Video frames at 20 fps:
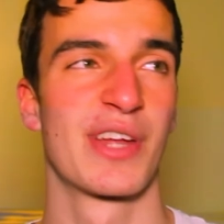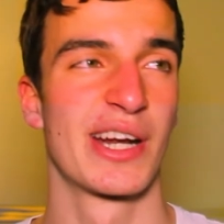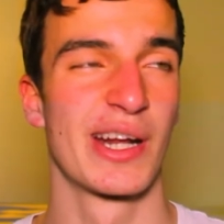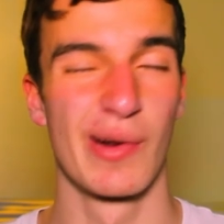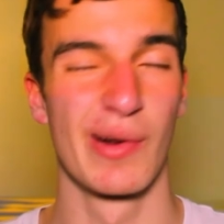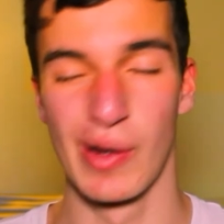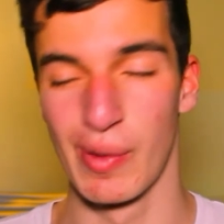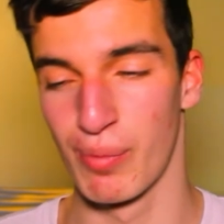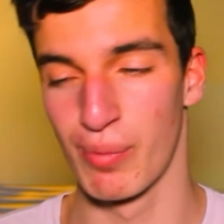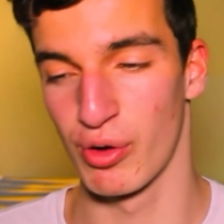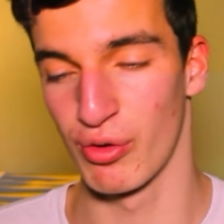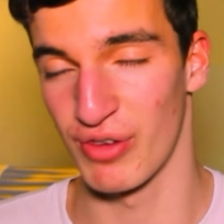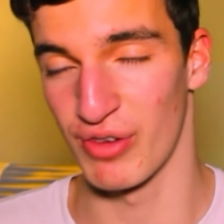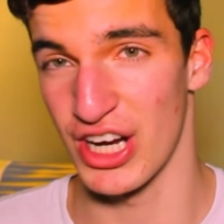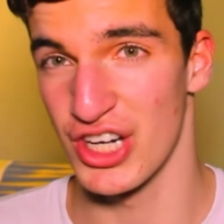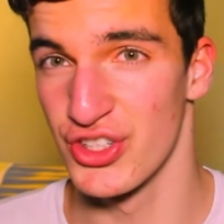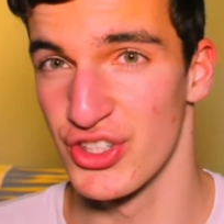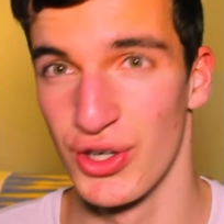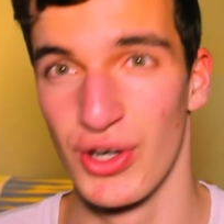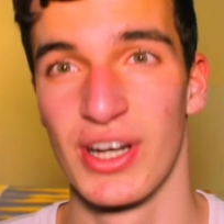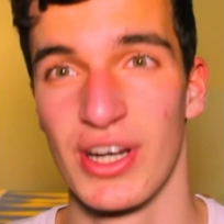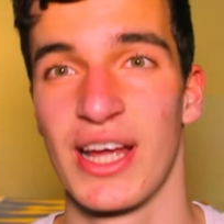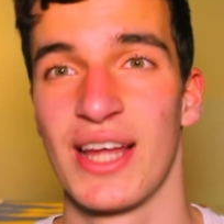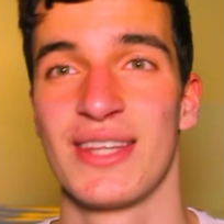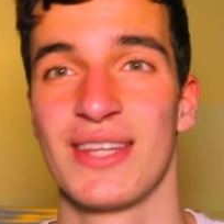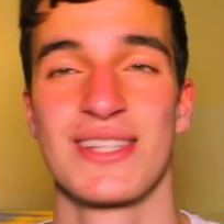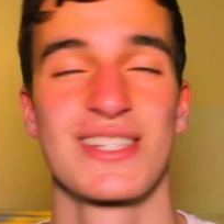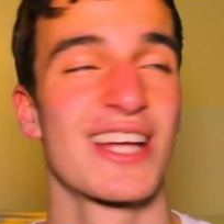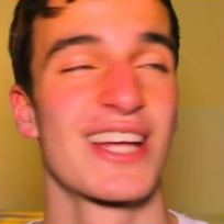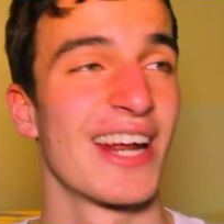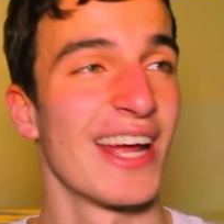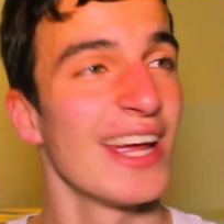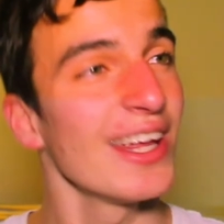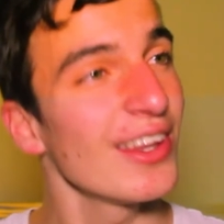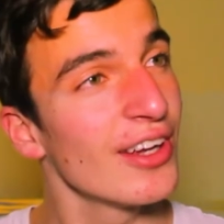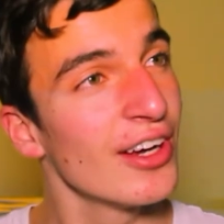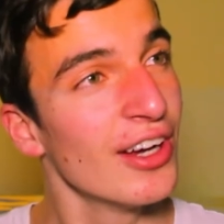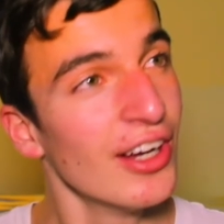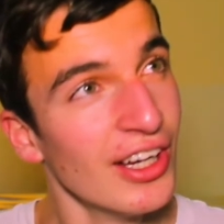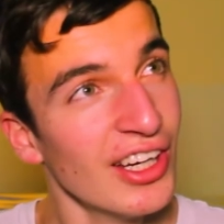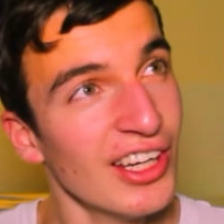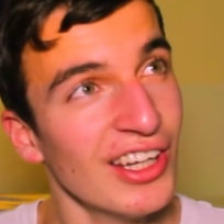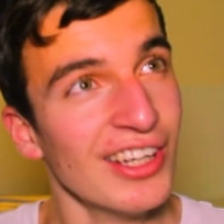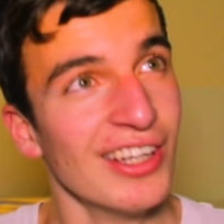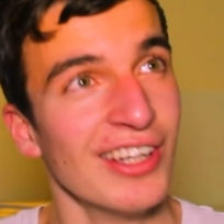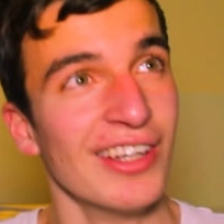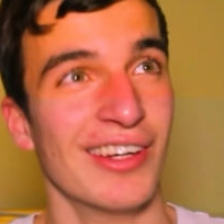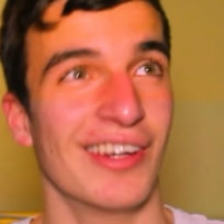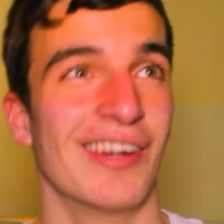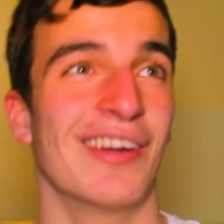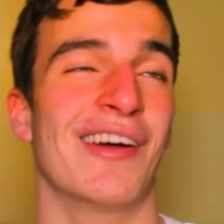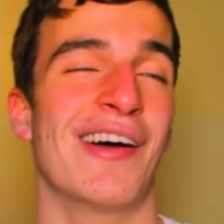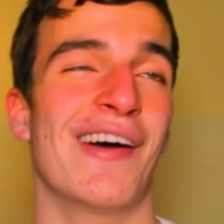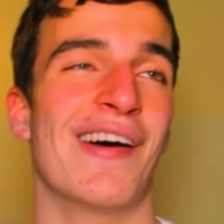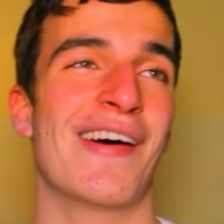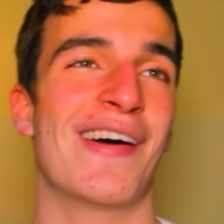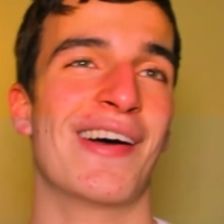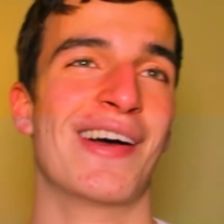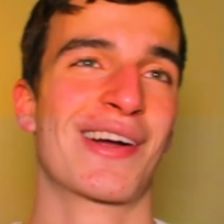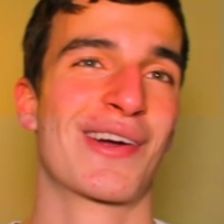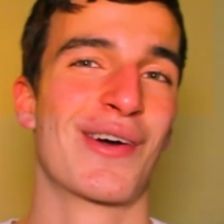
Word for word: really professional and it's great uh,